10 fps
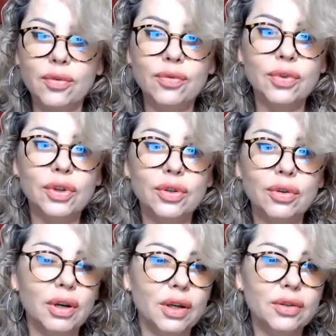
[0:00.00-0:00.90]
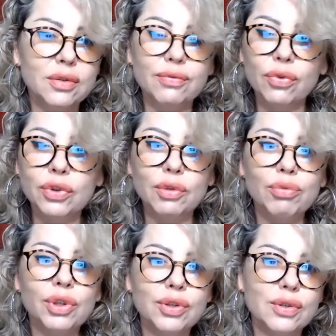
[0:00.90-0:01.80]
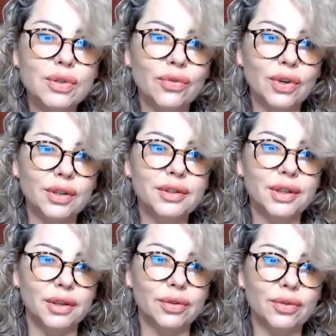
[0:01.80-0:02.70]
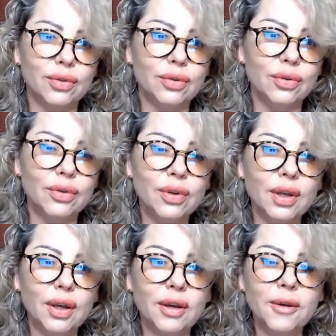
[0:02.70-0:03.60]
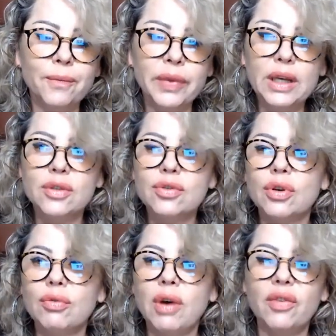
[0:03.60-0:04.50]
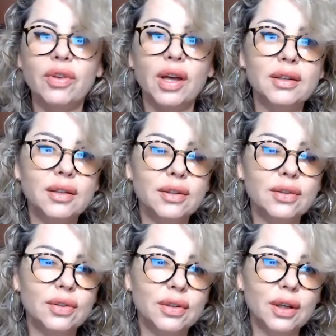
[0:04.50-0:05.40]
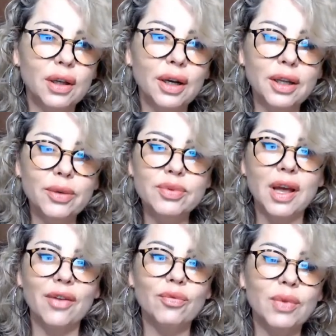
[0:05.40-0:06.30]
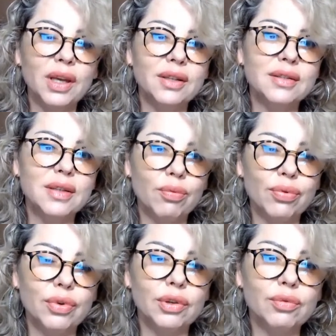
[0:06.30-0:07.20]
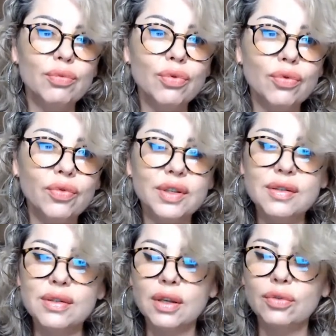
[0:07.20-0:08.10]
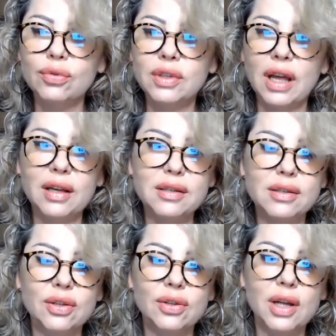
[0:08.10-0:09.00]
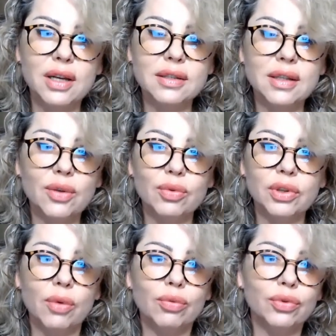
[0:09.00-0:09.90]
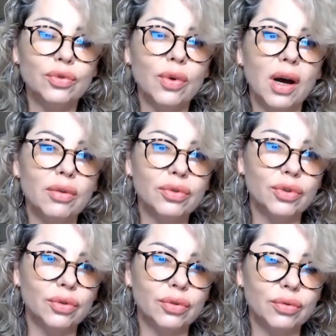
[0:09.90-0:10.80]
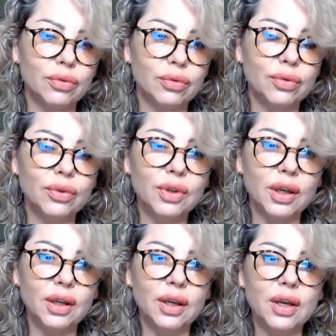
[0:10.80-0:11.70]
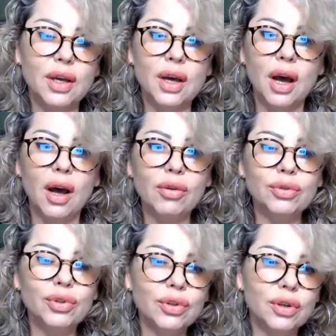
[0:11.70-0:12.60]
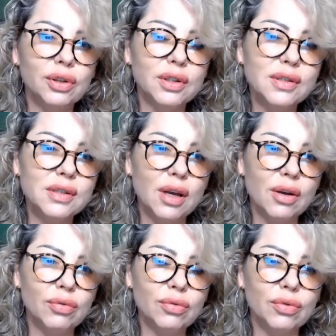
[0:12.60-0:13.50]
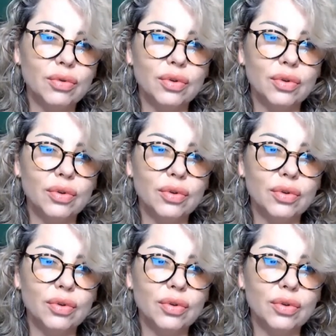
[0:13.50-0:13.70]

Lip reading: video, and it's 40 minutes of content, okay? So I've edited the clips, I've made separate movies, and today is the last day when I will do audio, okay? Audio and the sound